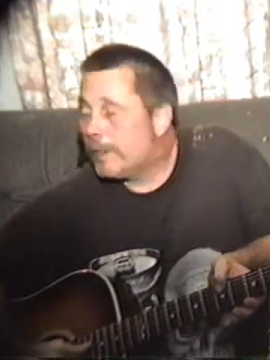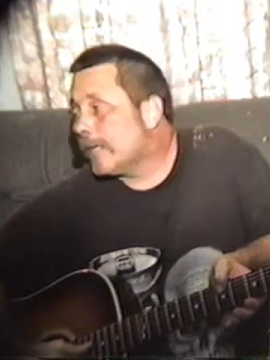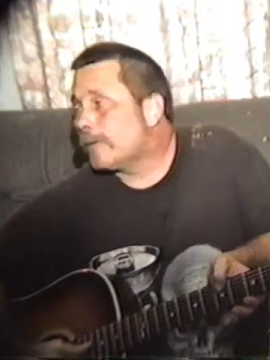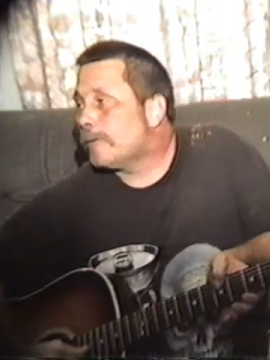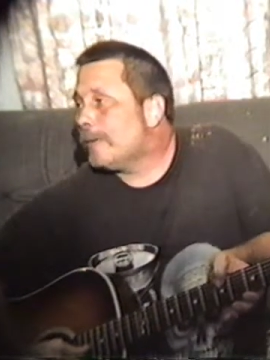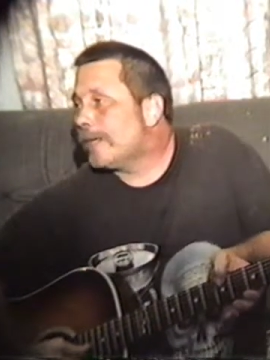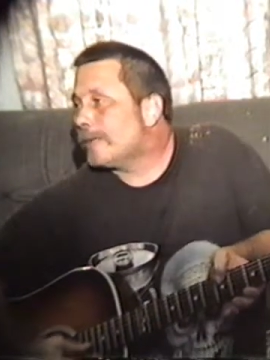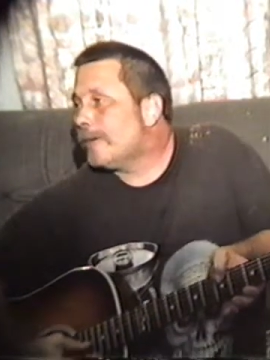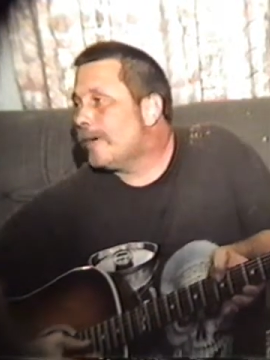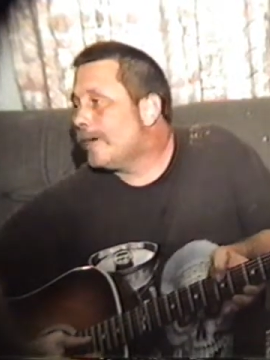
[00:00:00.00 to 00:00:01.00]
stuck my
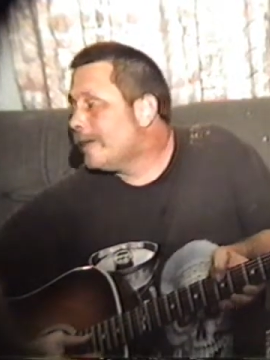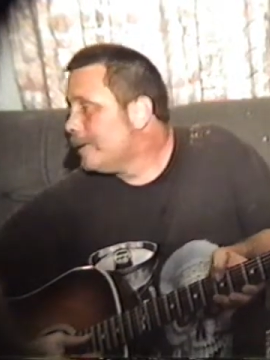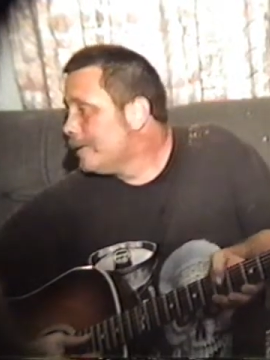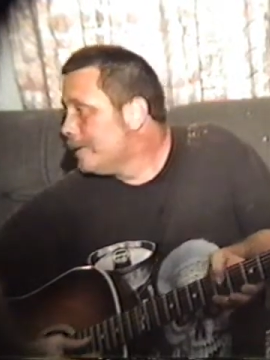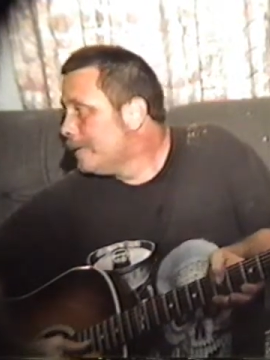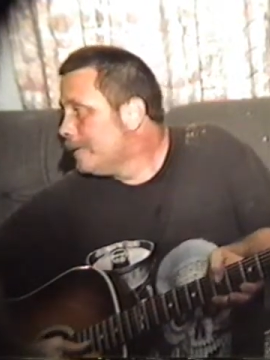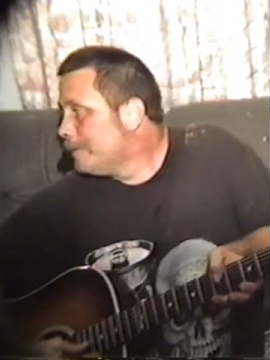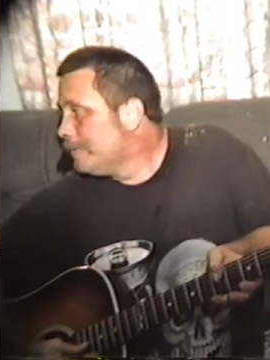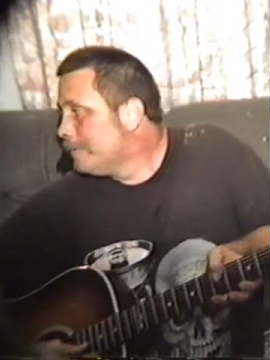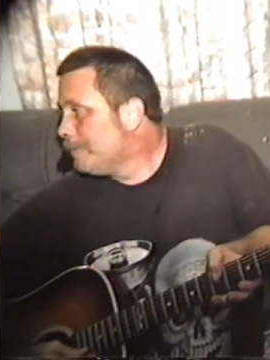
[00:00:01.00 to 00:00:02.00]
guitar. Turn the thing at
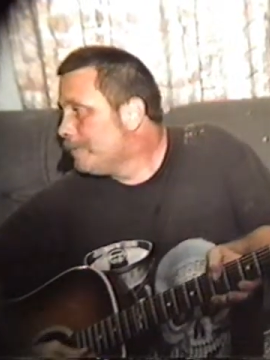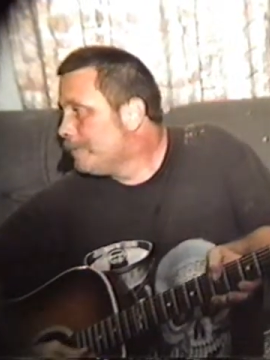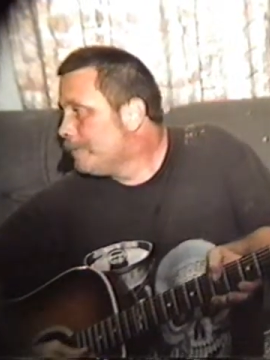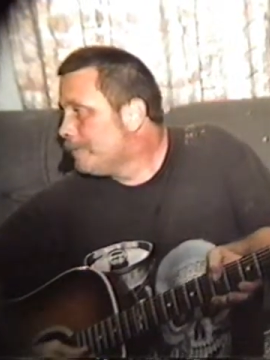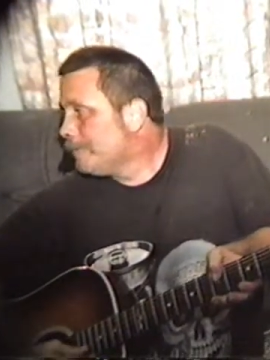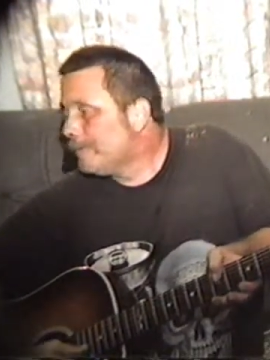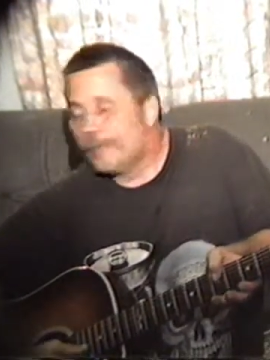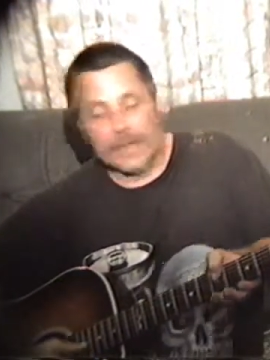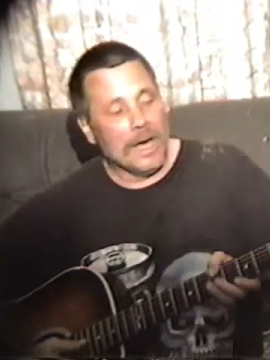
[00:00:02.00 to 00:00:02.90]
the bottom of it.